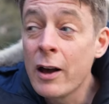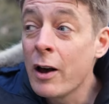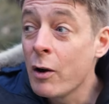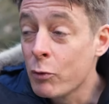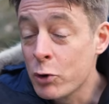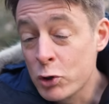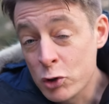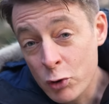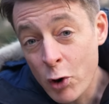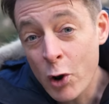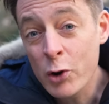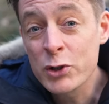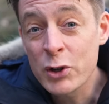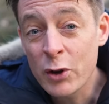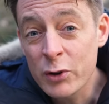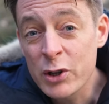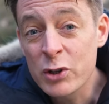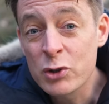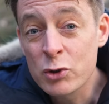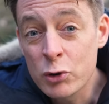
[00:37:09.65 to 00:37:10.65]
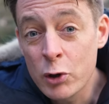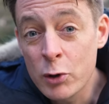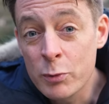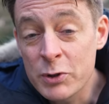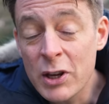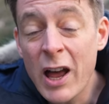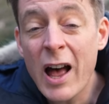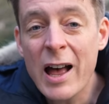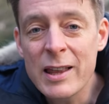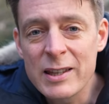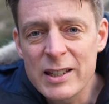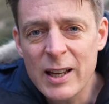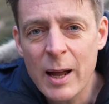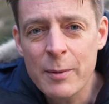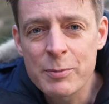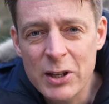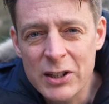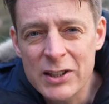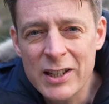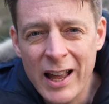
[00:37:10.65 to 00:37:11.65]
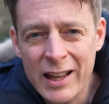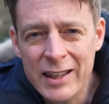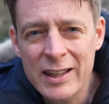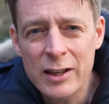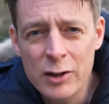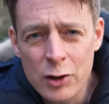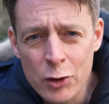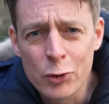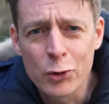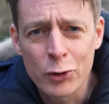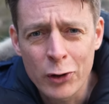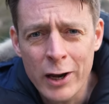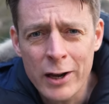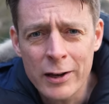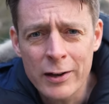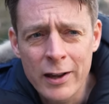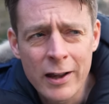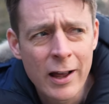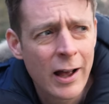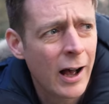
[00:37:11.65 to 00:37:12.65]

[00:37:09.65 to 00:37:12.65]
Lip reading: withdraws all those troops and stops attacking Ukraine.